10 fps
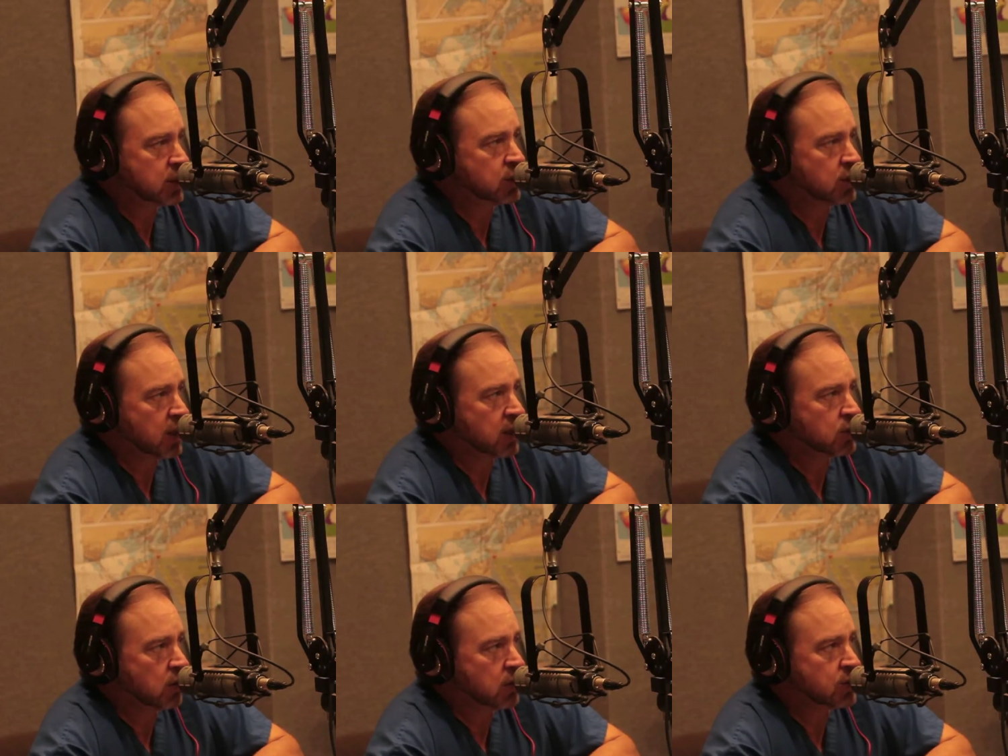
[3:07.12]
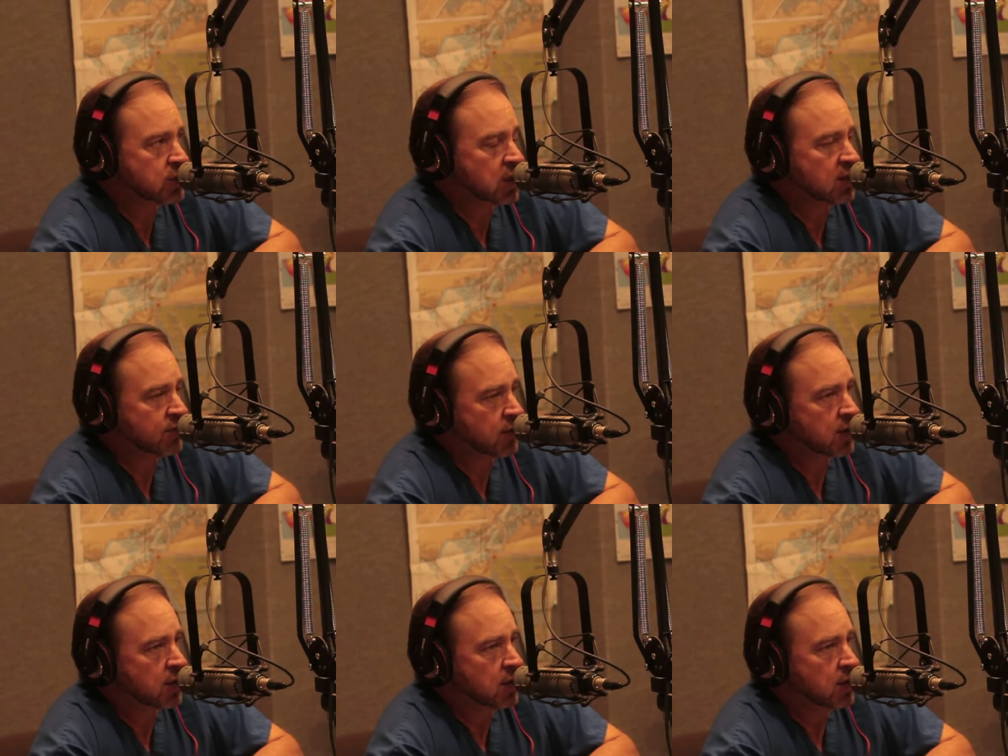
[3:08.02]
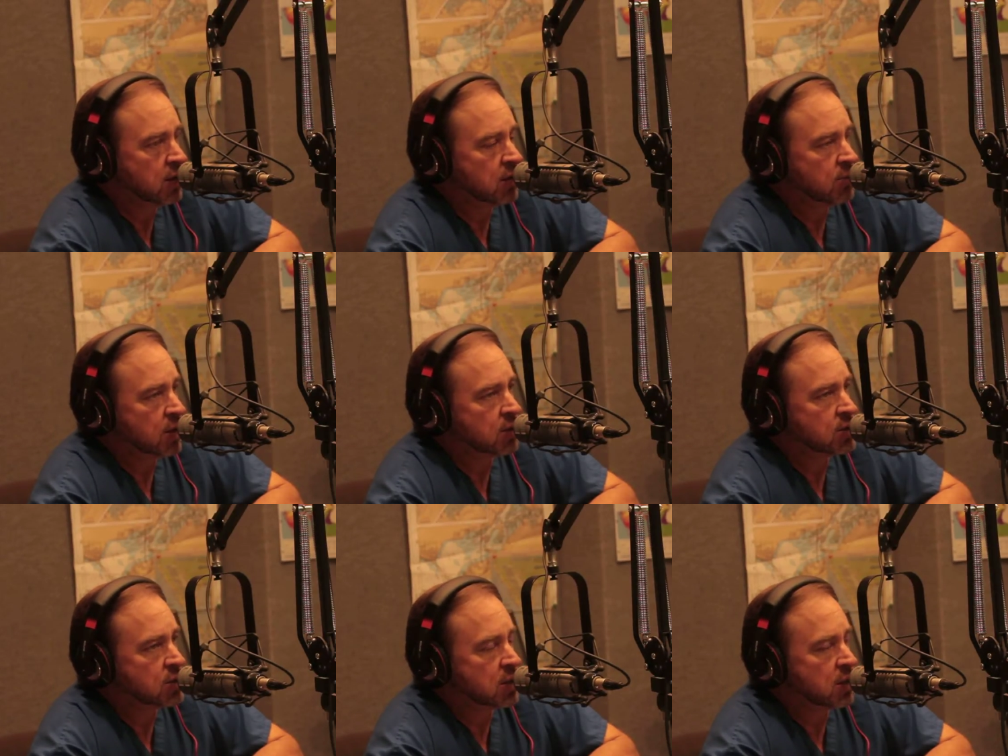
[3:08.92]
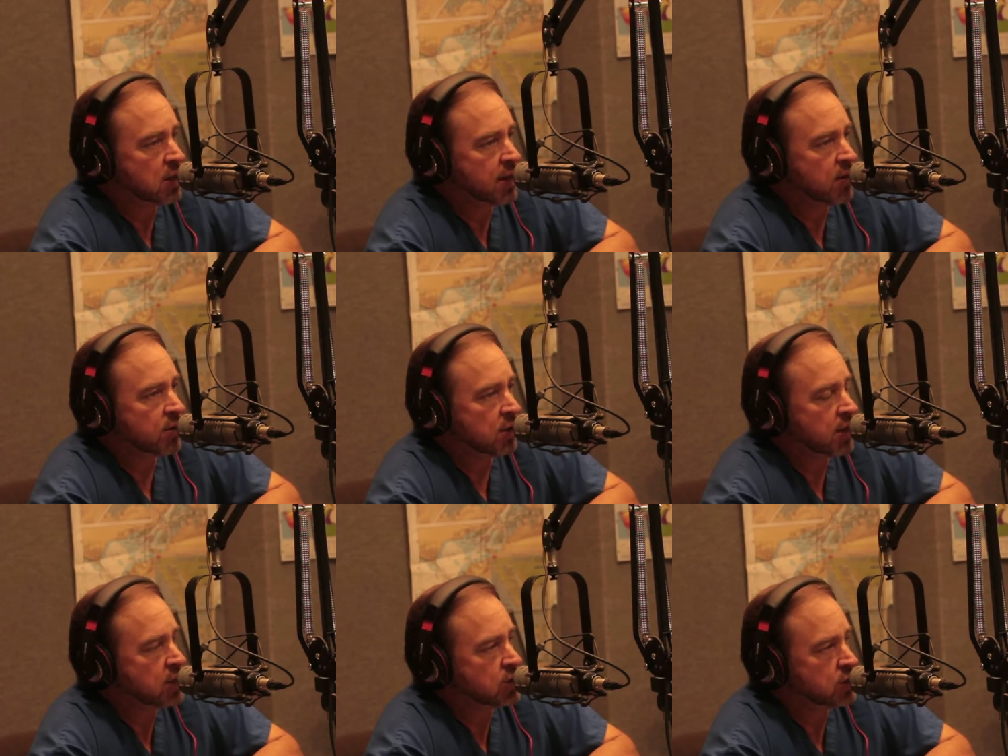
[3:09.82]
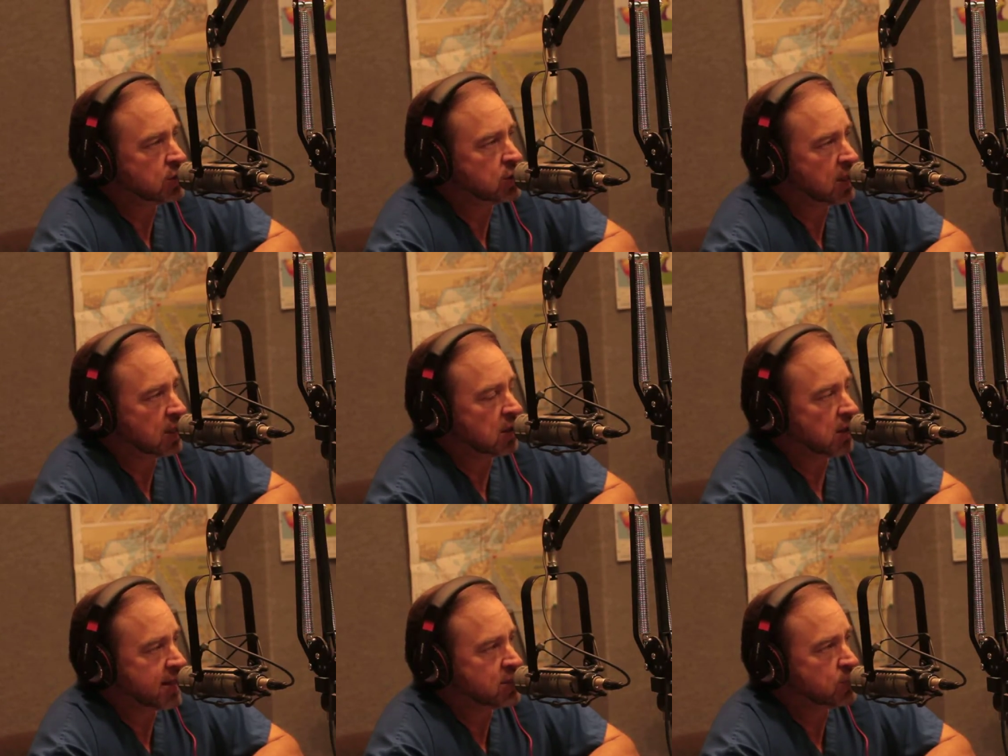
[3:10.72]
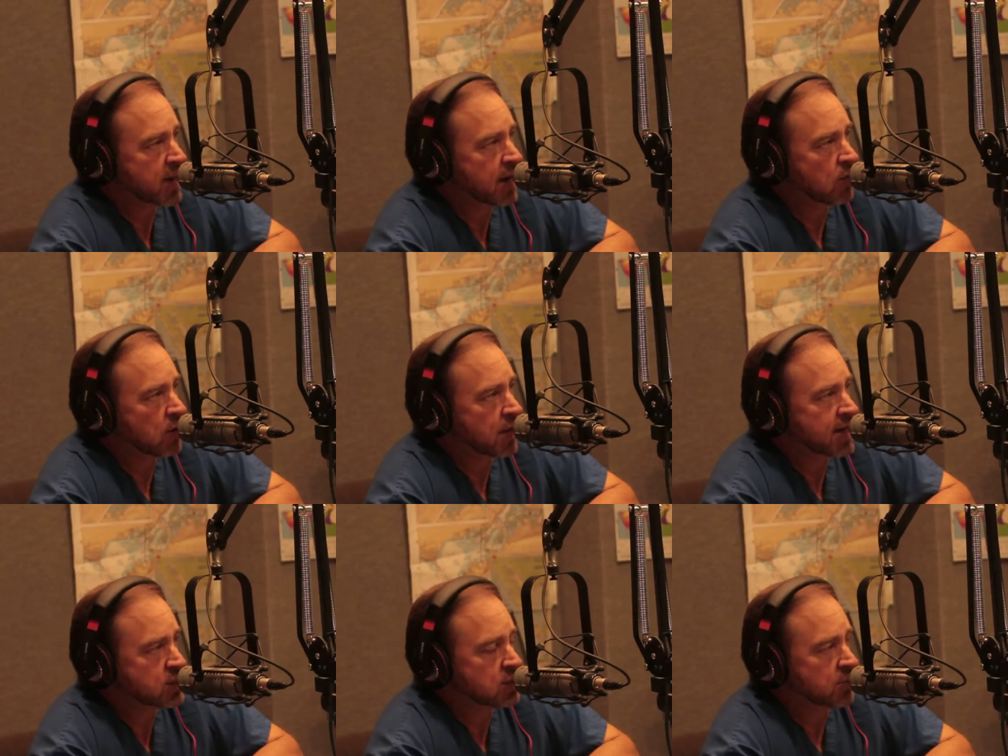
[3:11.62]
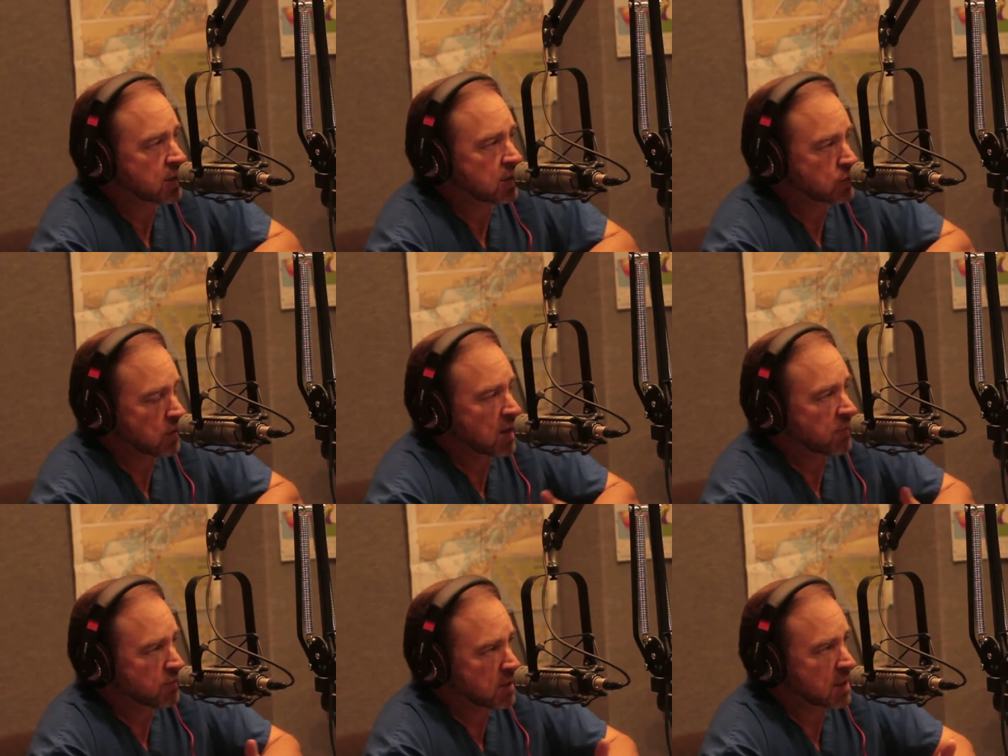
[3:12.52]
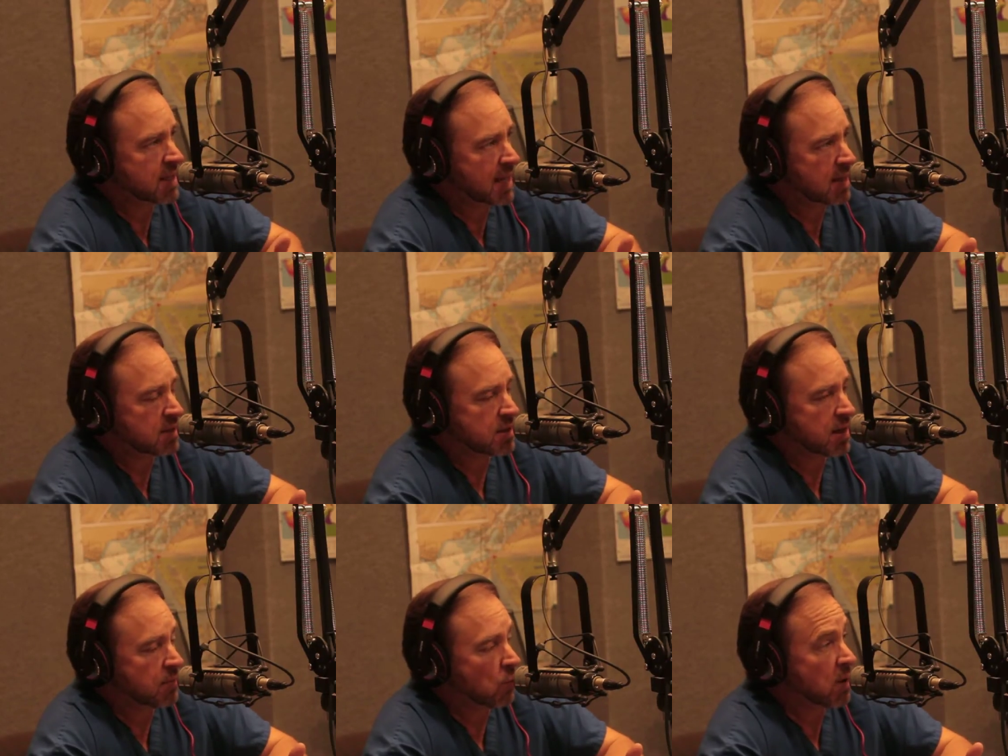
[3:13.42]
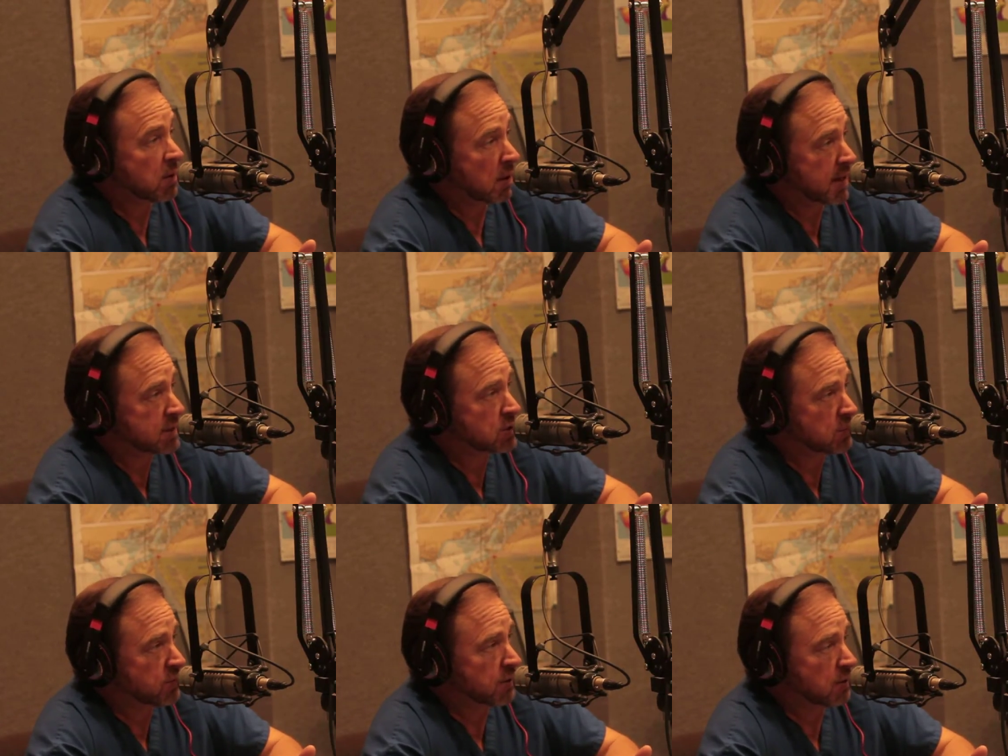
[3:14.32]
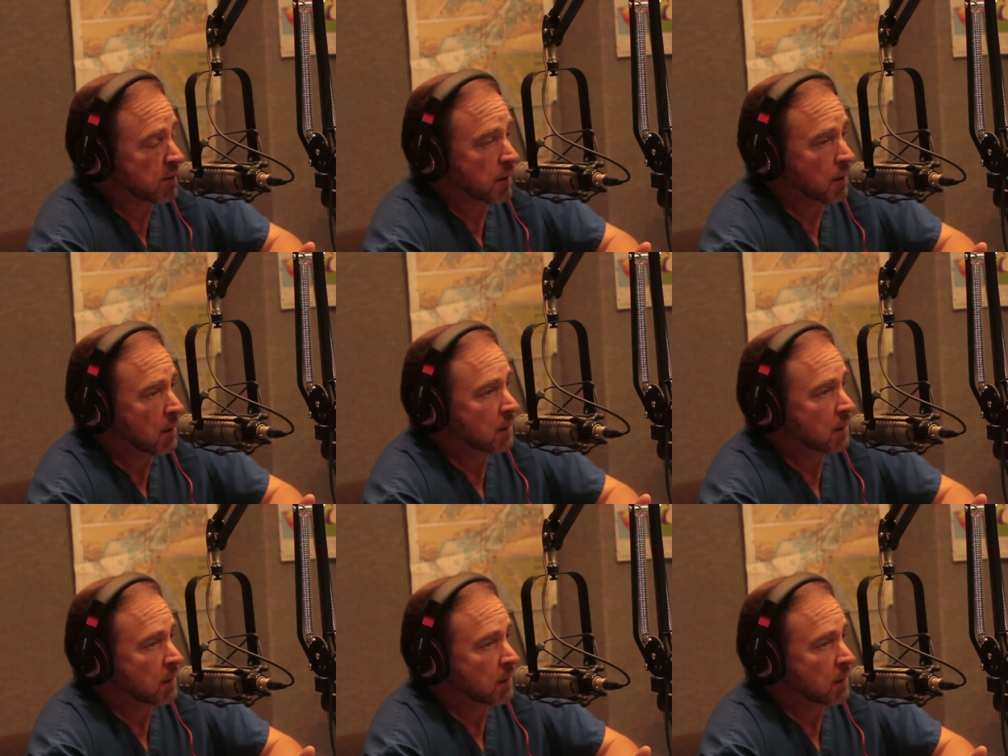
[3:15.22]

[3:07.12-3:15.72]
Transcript: exchange are significant because the calculations to get the lens power estimate, because we got to predict ahead of time what lens to put in your eye.